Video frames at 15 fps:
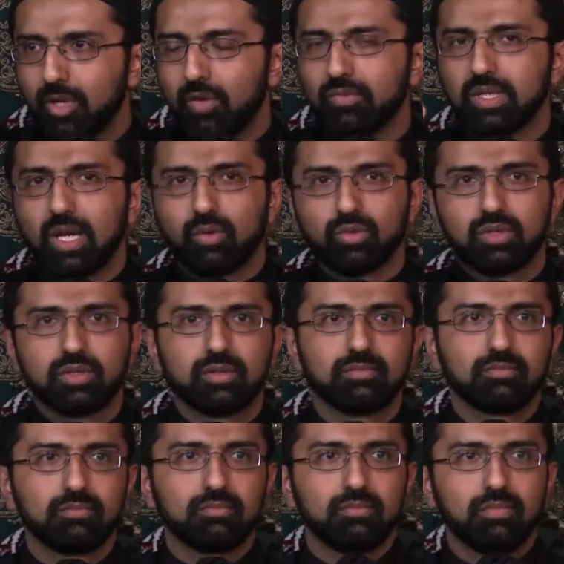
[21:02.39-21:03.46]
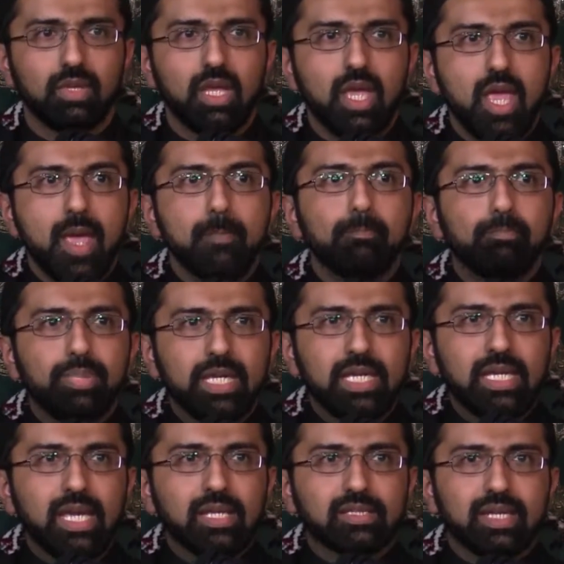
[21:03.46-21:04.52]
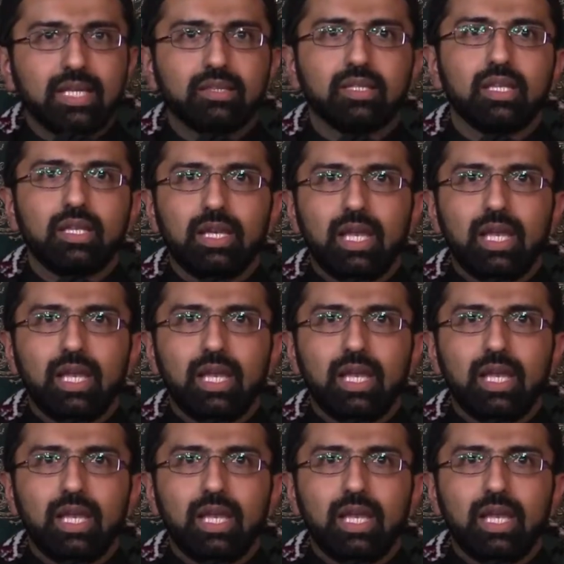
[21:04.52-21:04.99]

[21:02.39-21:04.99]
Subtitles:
of doubt. Be it at the